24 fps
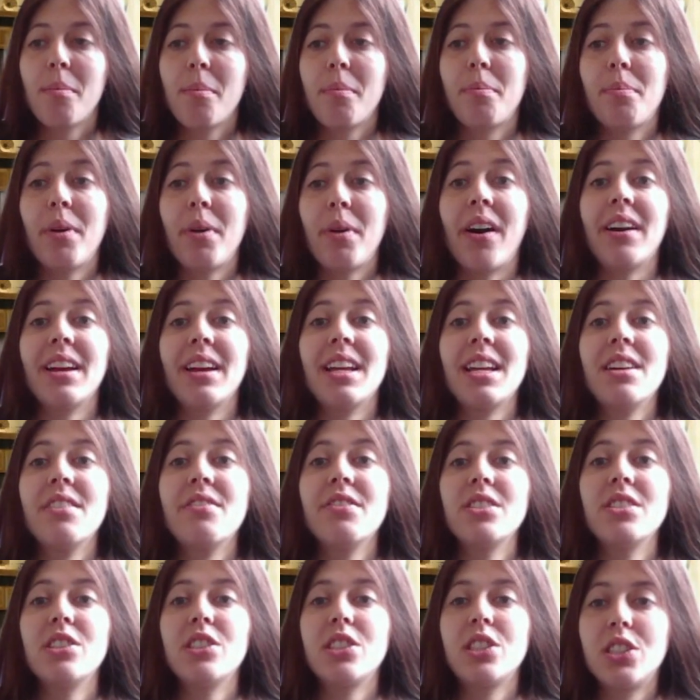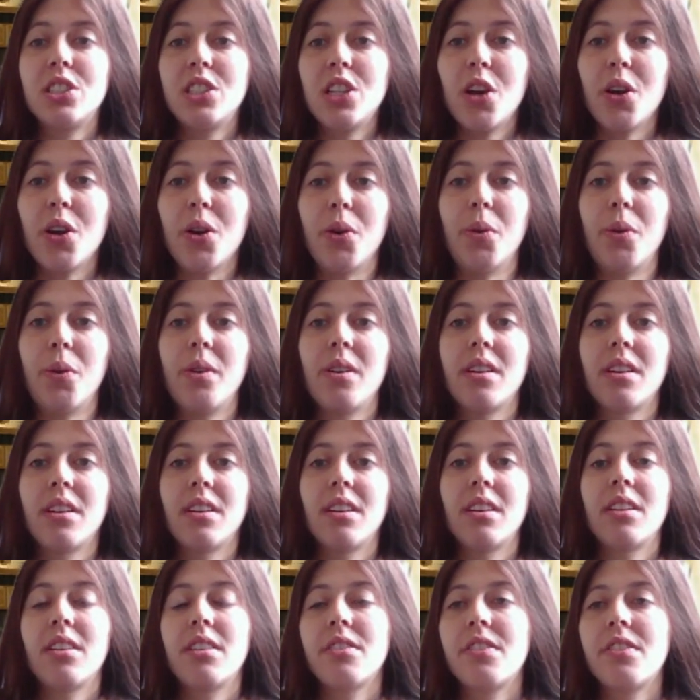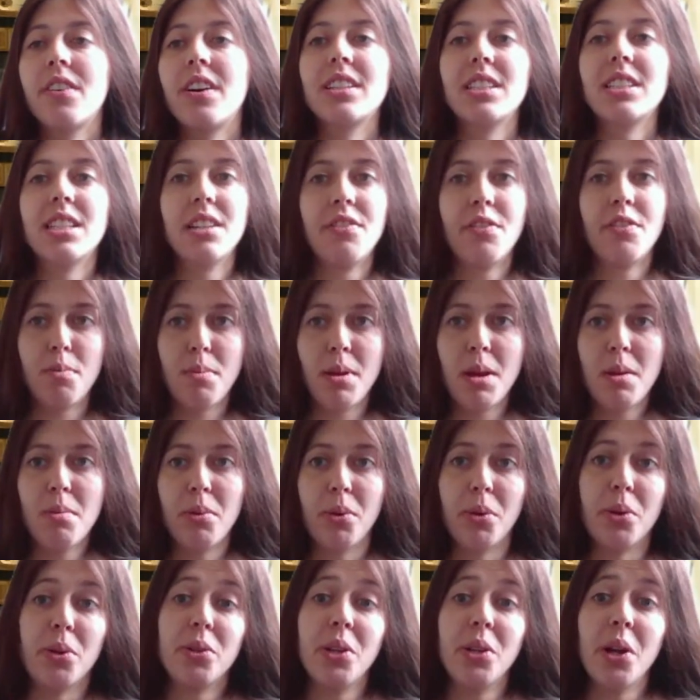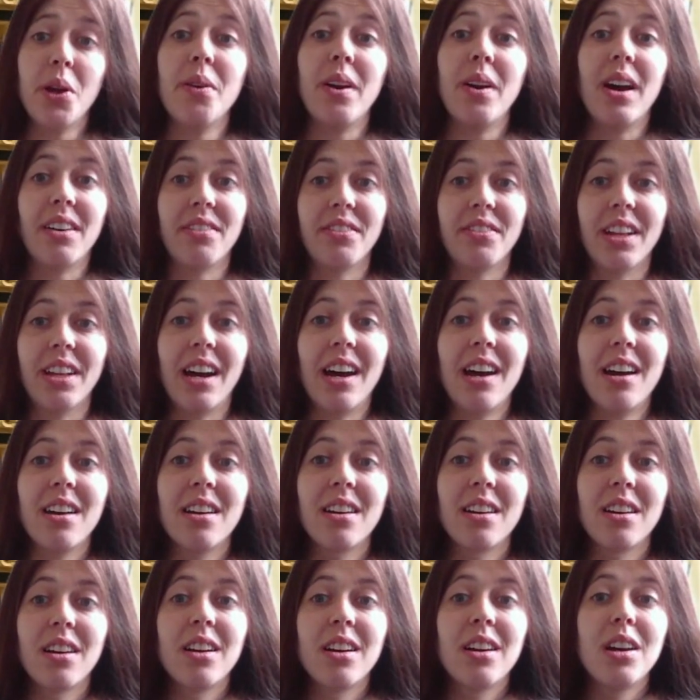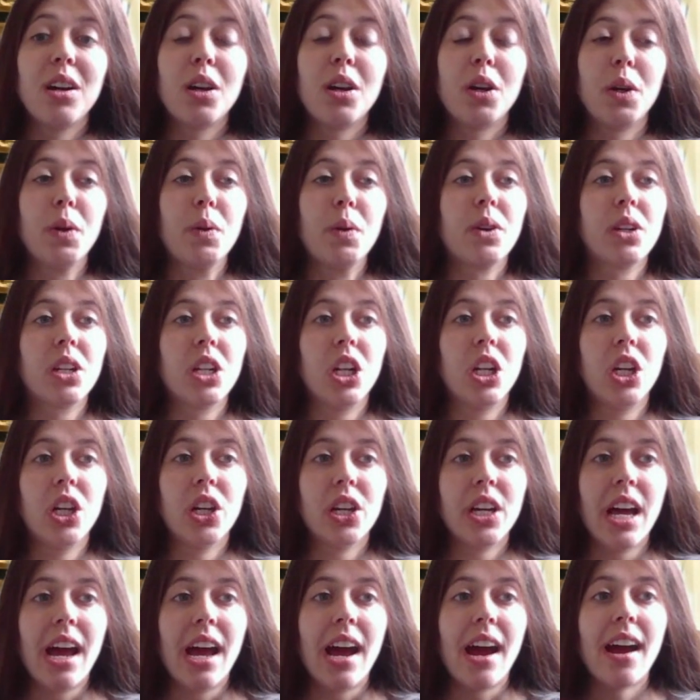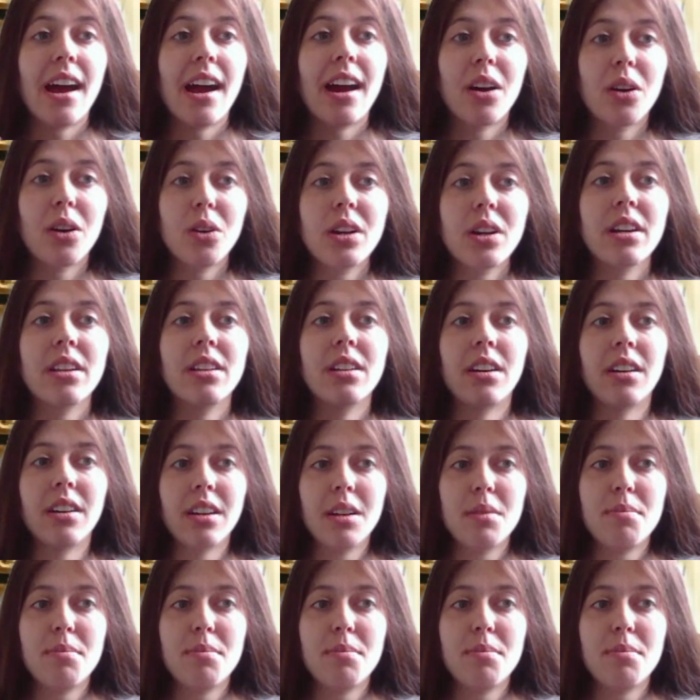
But even so, firstly, for people who don't have that, we want to look at how can I